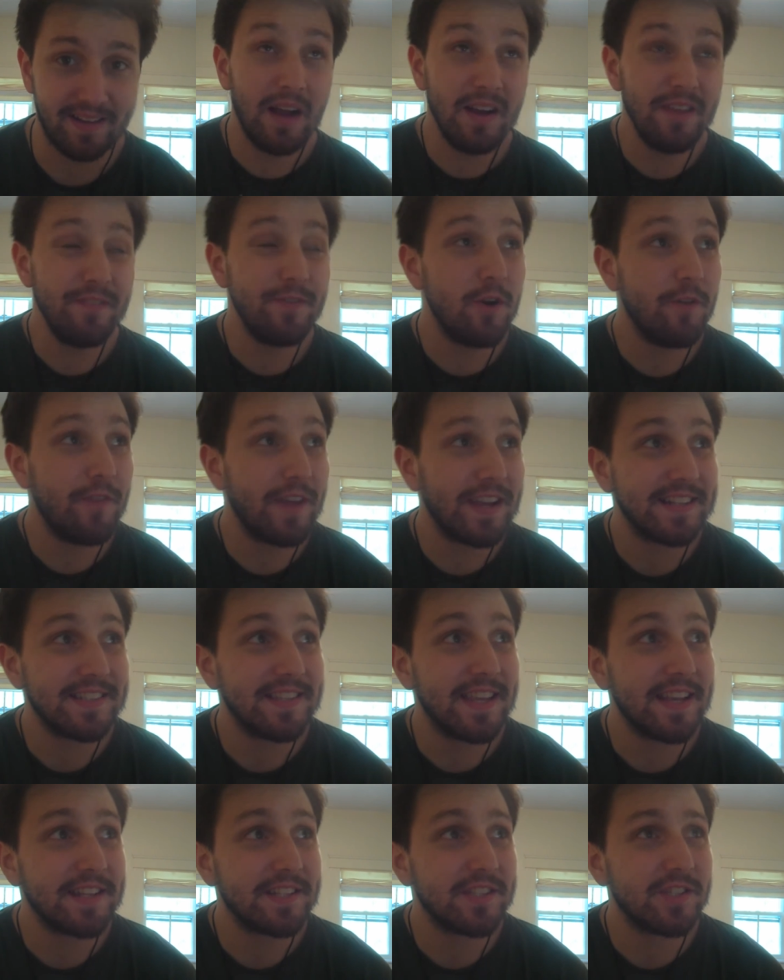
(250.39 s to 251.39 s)
I don't even know if I can
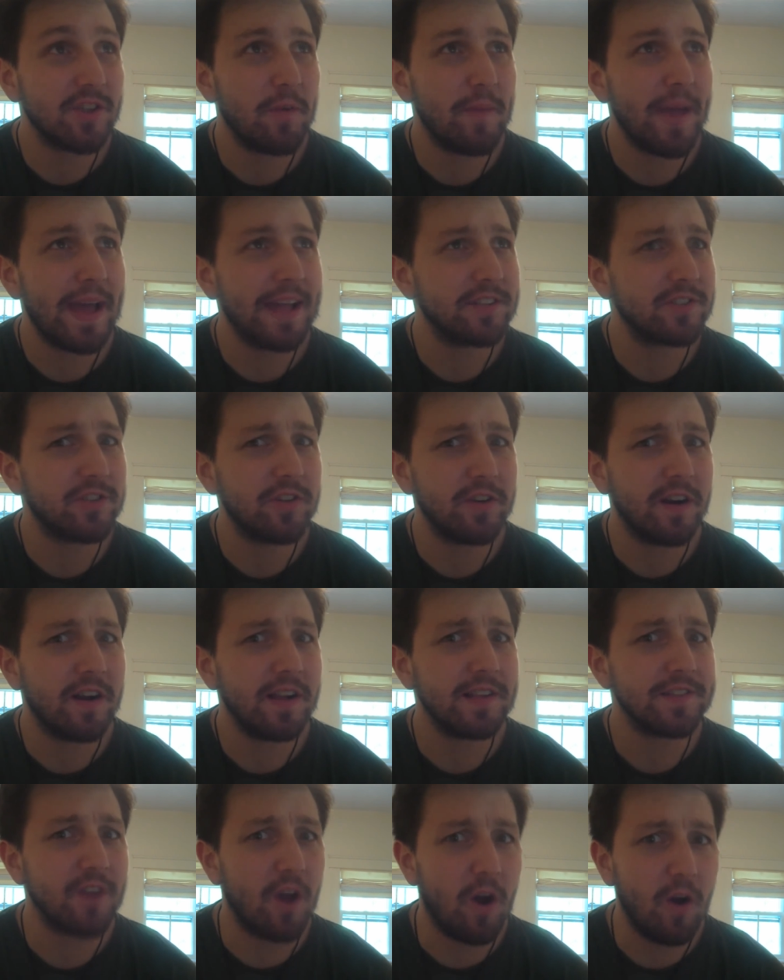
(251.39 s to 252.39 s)
say it's so bad it's good
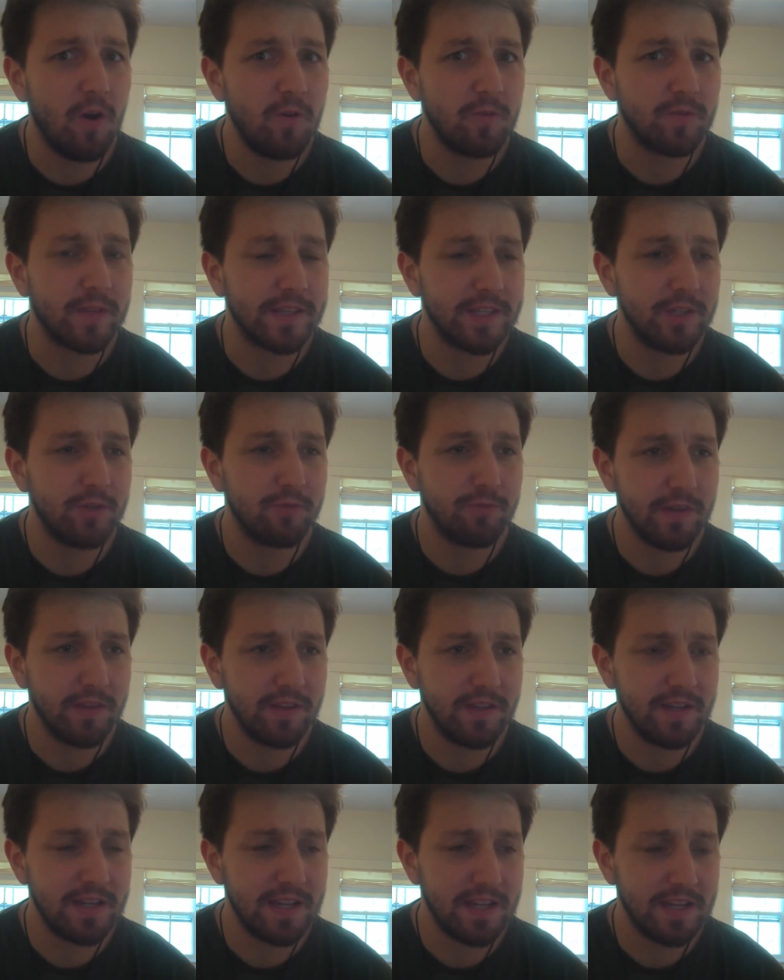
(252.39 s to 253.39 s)
on its own. Like, you
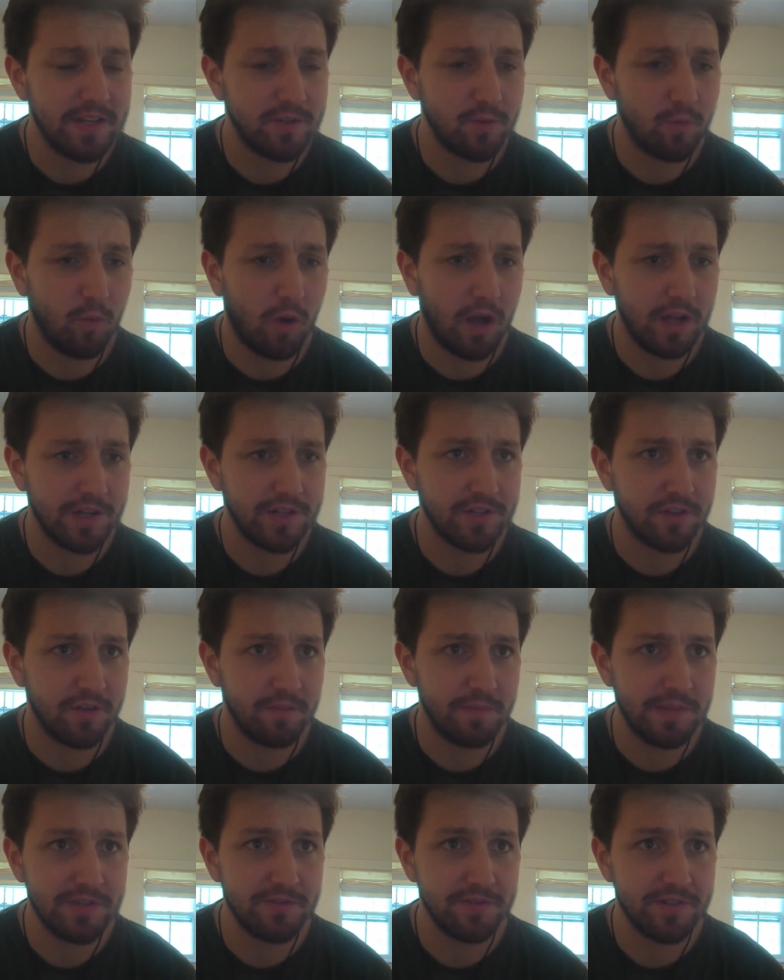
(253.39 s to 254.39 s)
really need to watch
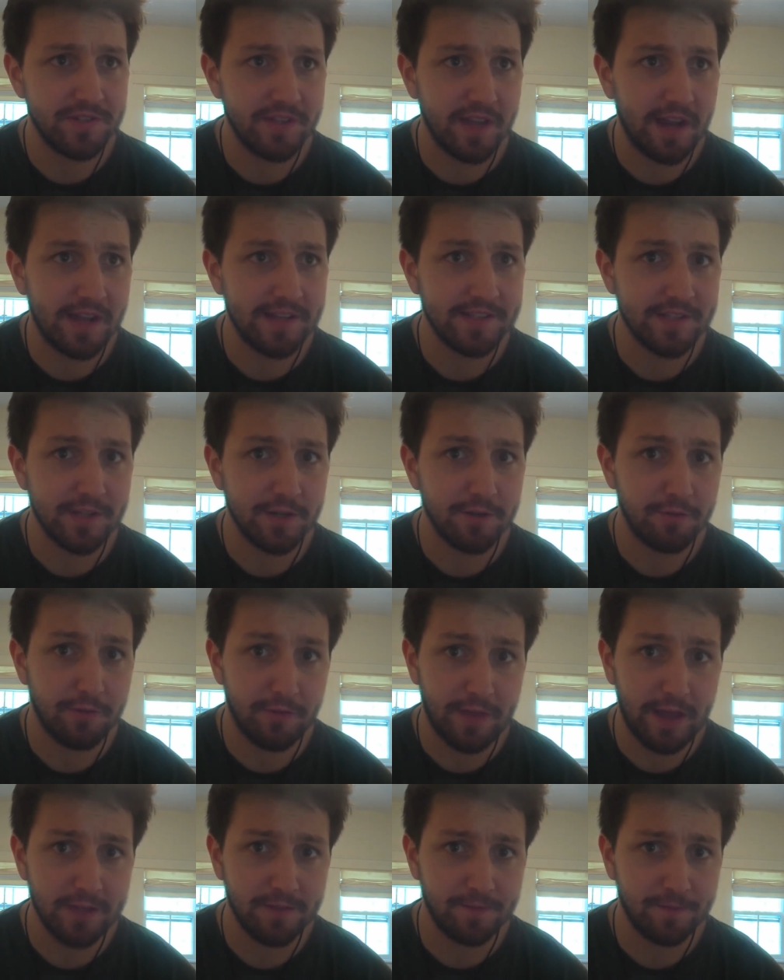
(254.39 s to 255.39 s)
the Mystery Science Theater
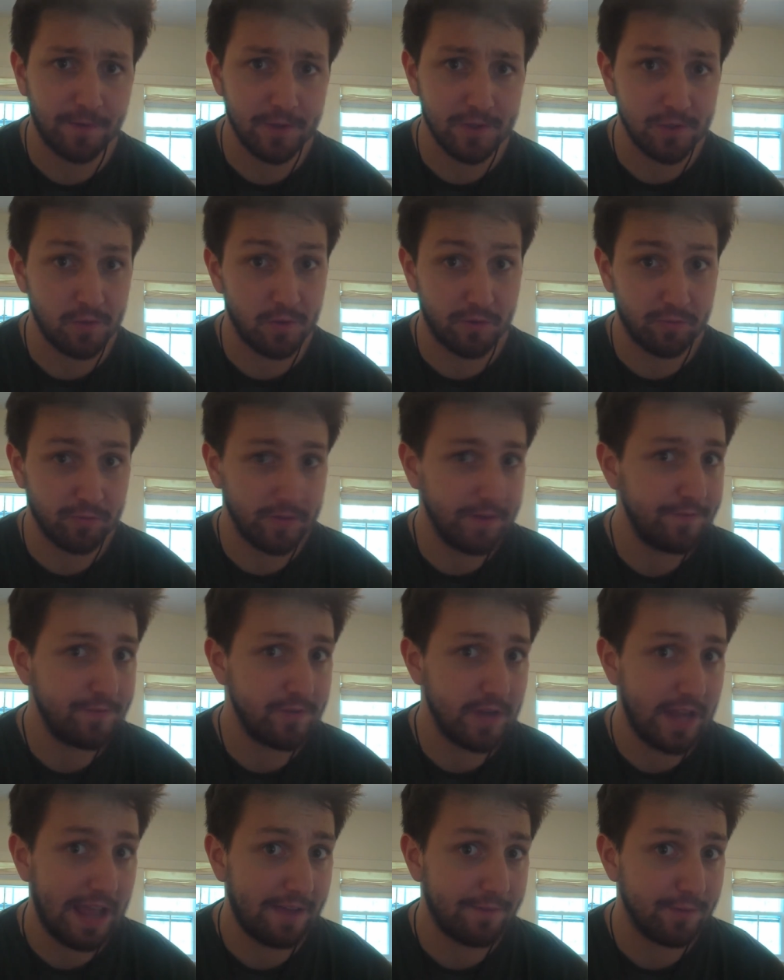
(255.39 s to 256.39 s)
3000 version or the
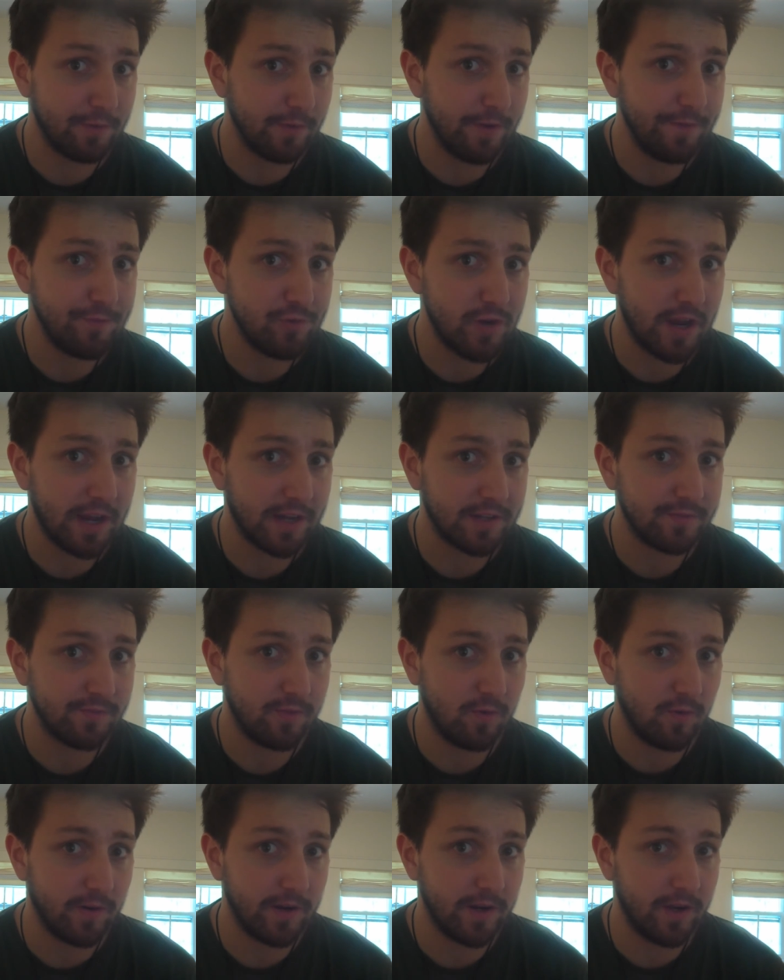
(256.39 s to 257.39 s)
riff, have the Rifftrax
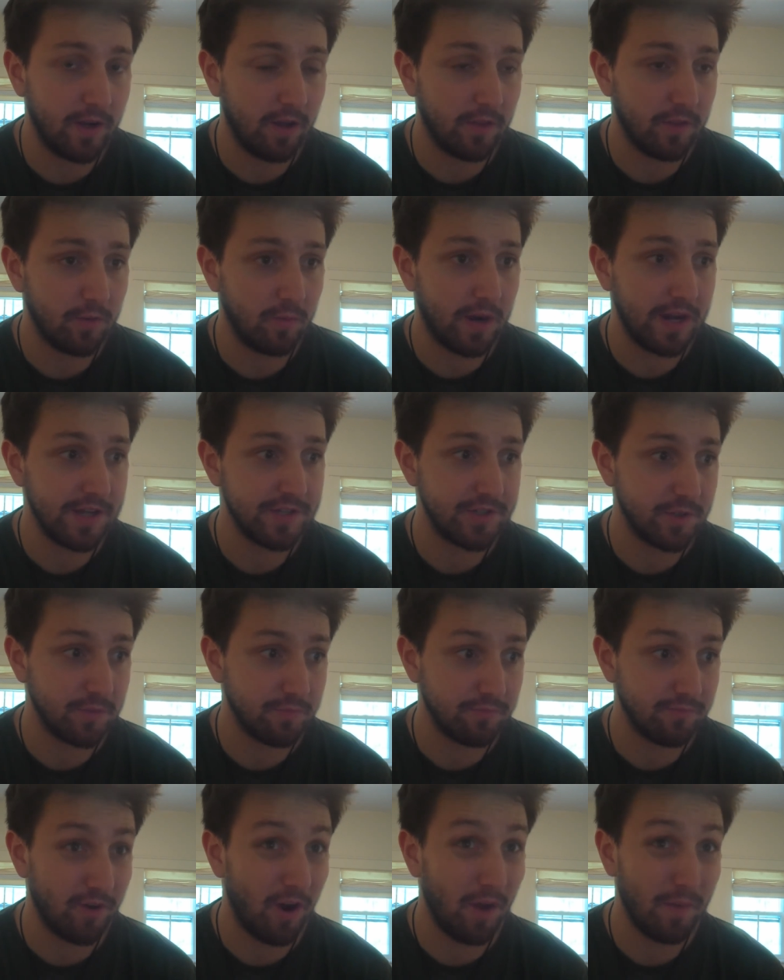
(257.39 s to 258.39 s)
for it. Otherwise, you're
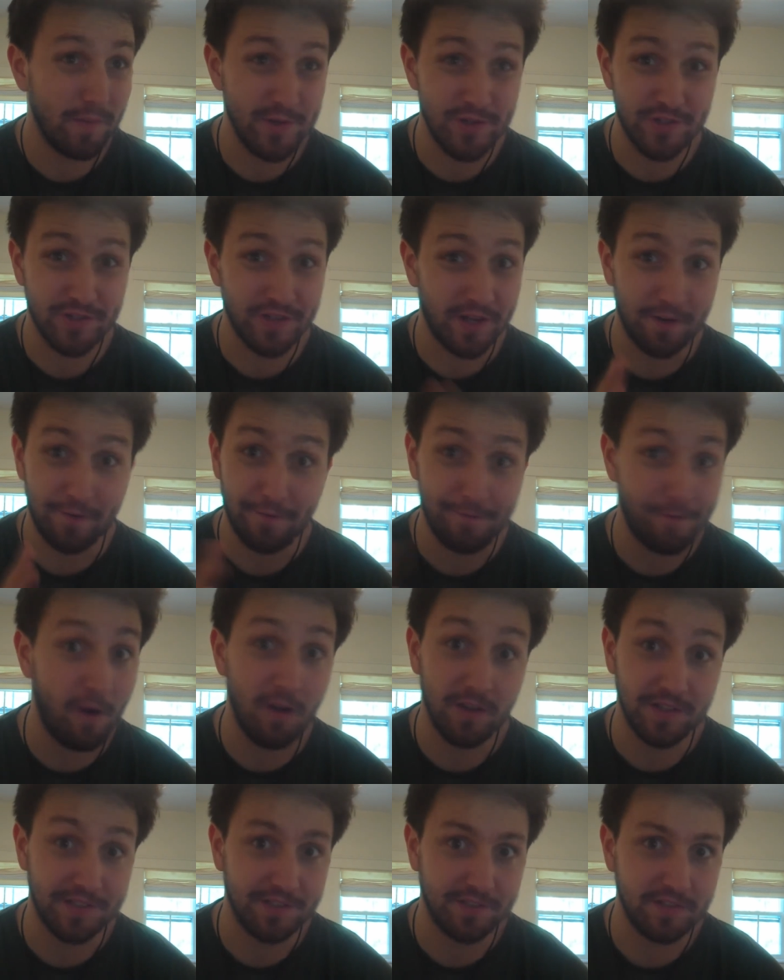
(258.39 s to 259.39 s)
probably just gonna
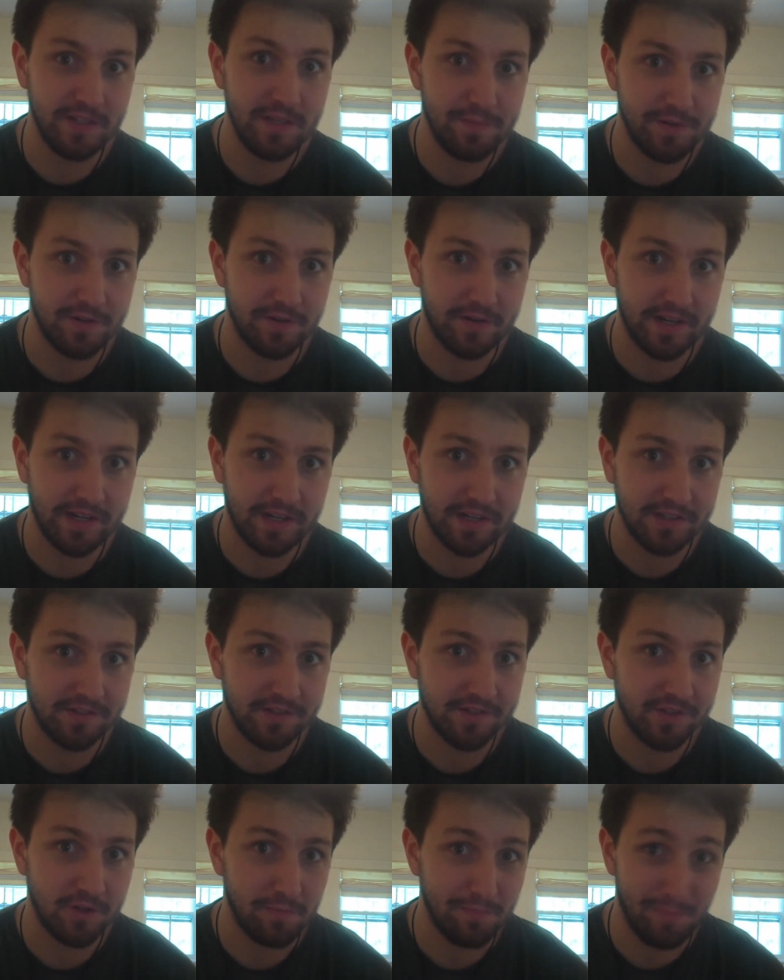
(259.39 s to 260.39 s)
fall asleep during it because
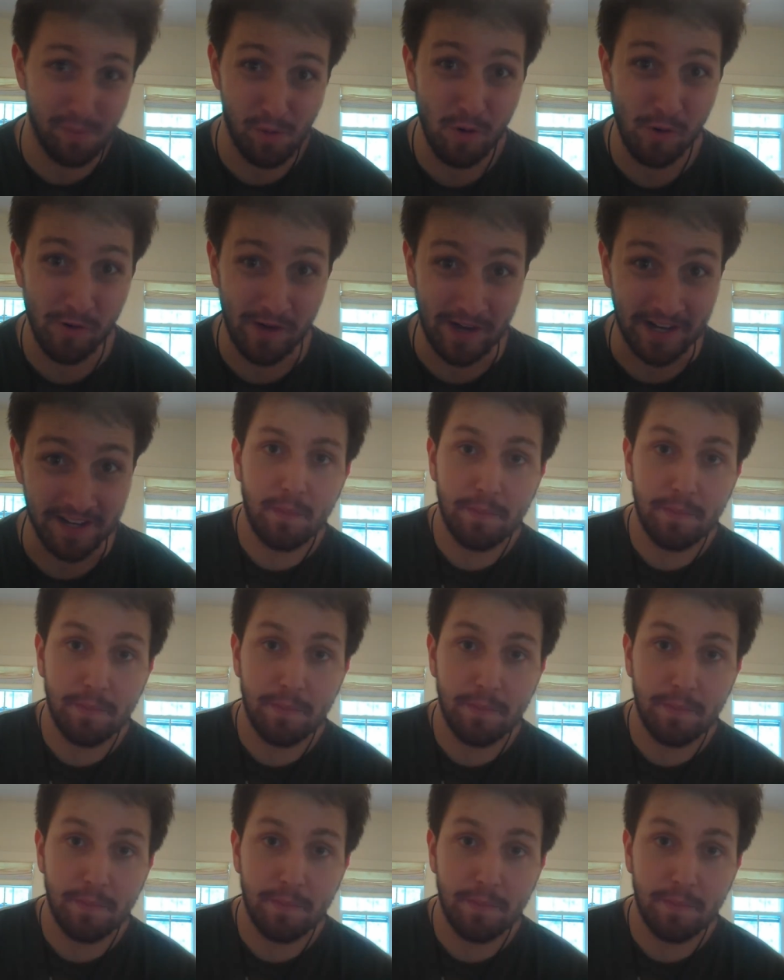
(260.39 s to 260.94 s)
it's so boring.